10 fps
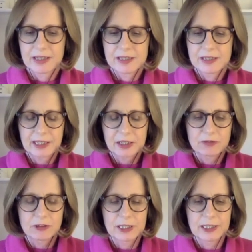take a
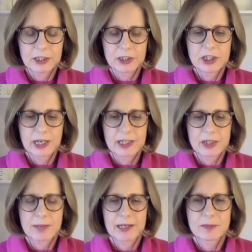really good change
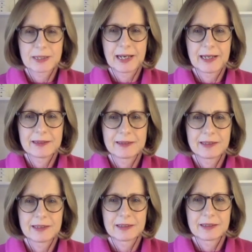management lens at
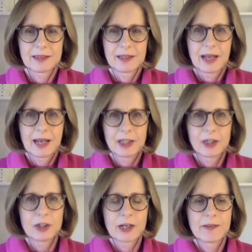it and
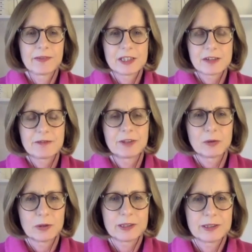look at the different
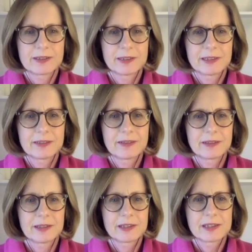audiences
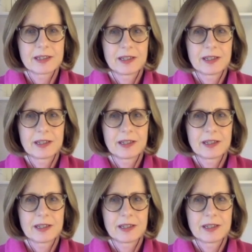that